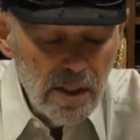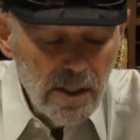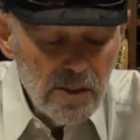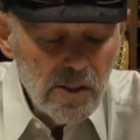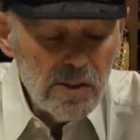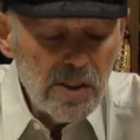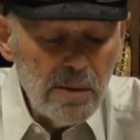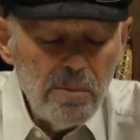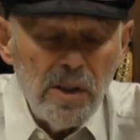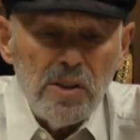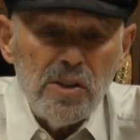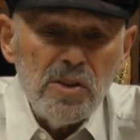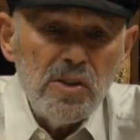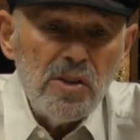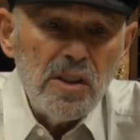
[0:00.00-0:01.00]
Since I
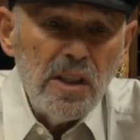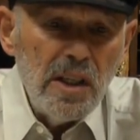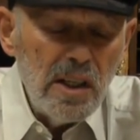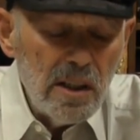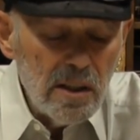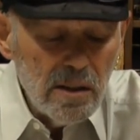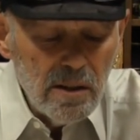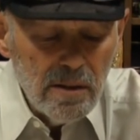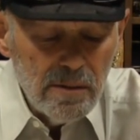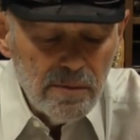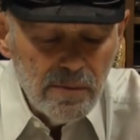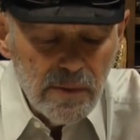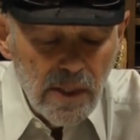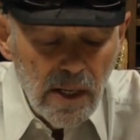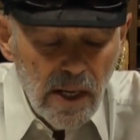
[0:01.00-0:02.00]
mentioned skiing,
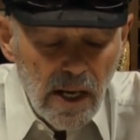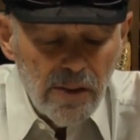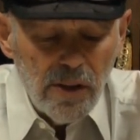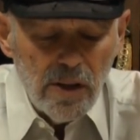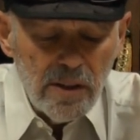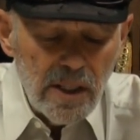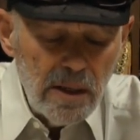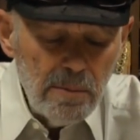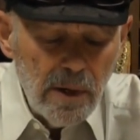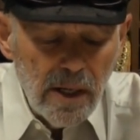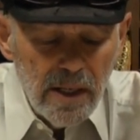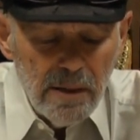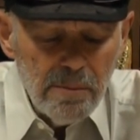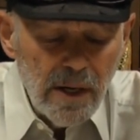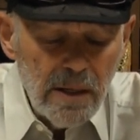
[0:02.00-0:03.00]
I thought that I
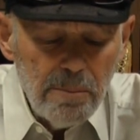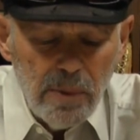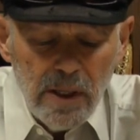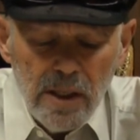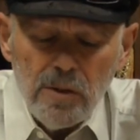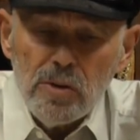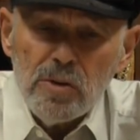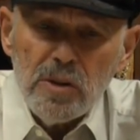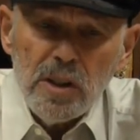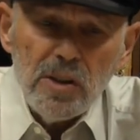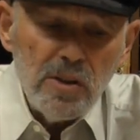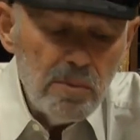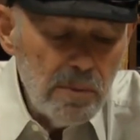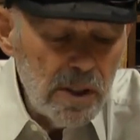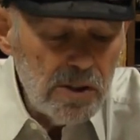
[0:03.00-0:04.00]
might, it might be interesting
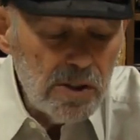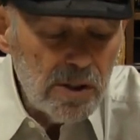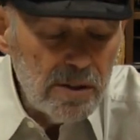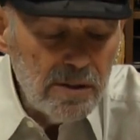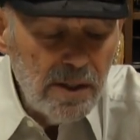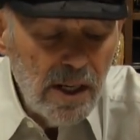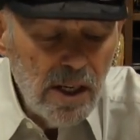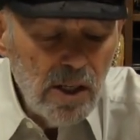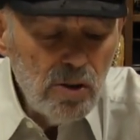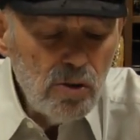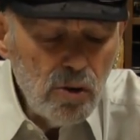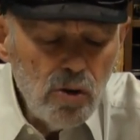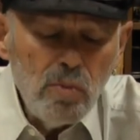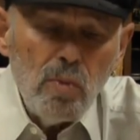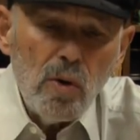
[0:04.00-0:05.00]
to mention
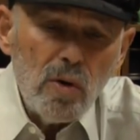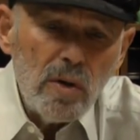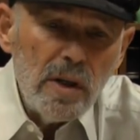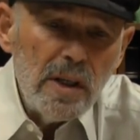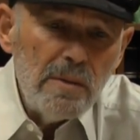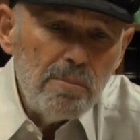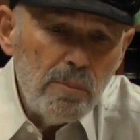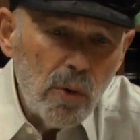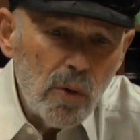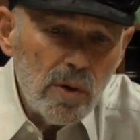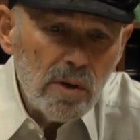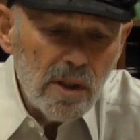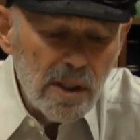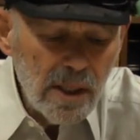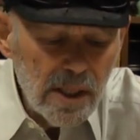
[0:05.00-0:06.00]
two more
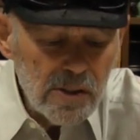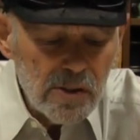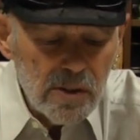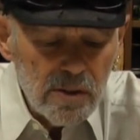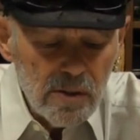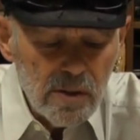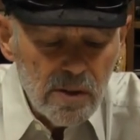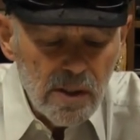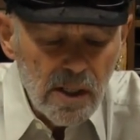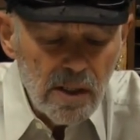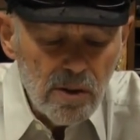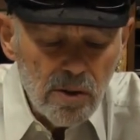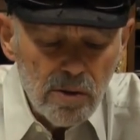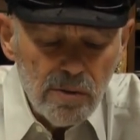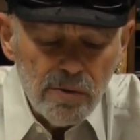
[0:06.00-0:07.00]
important lessons that I
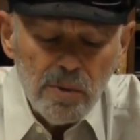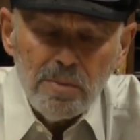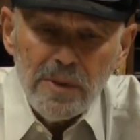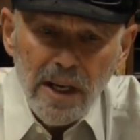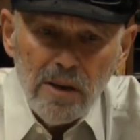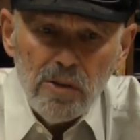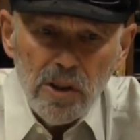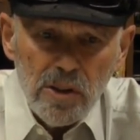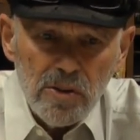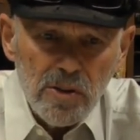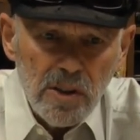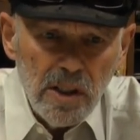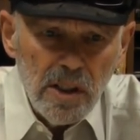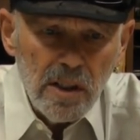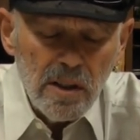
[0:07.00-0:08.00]
learned from downhill
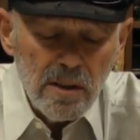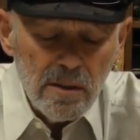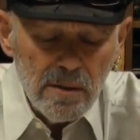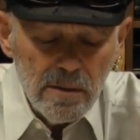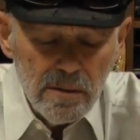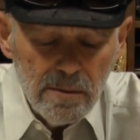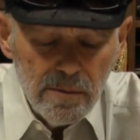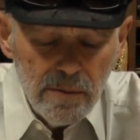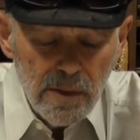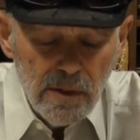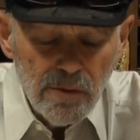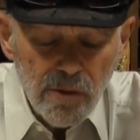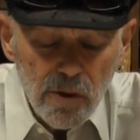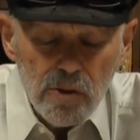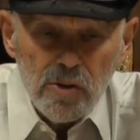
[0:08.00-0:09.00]
skiing.
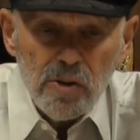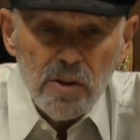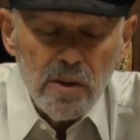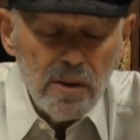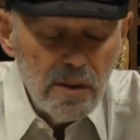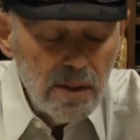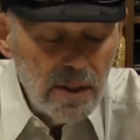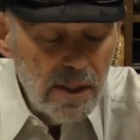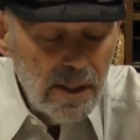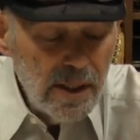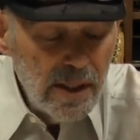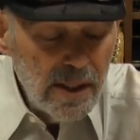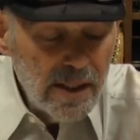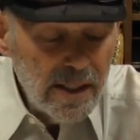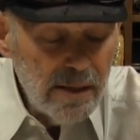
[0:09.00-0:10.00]
First,
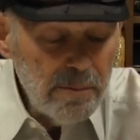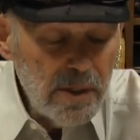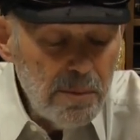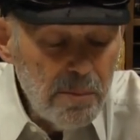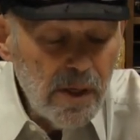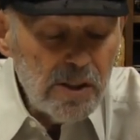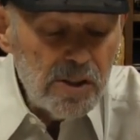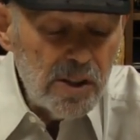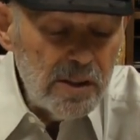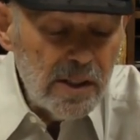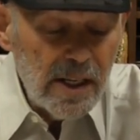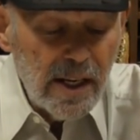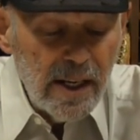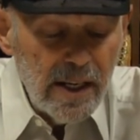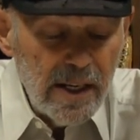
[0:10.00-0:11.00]
let me mention
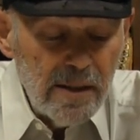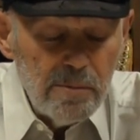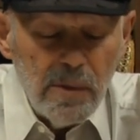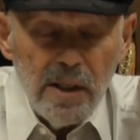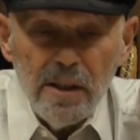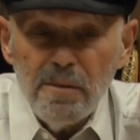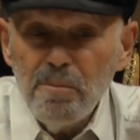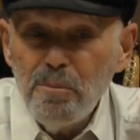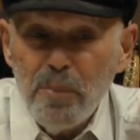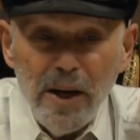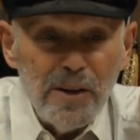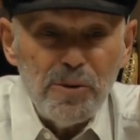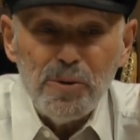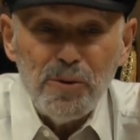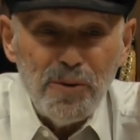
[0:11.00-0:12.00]
that I am
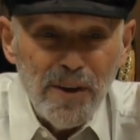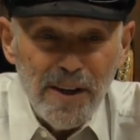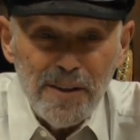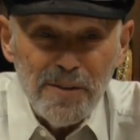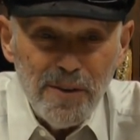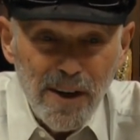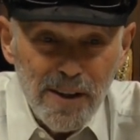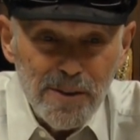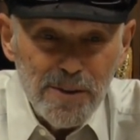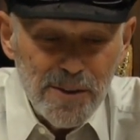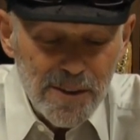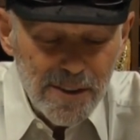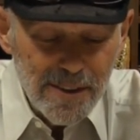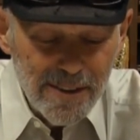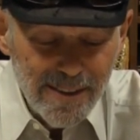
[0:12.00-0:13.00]
petrified of
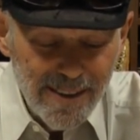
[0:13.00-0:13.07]
heights.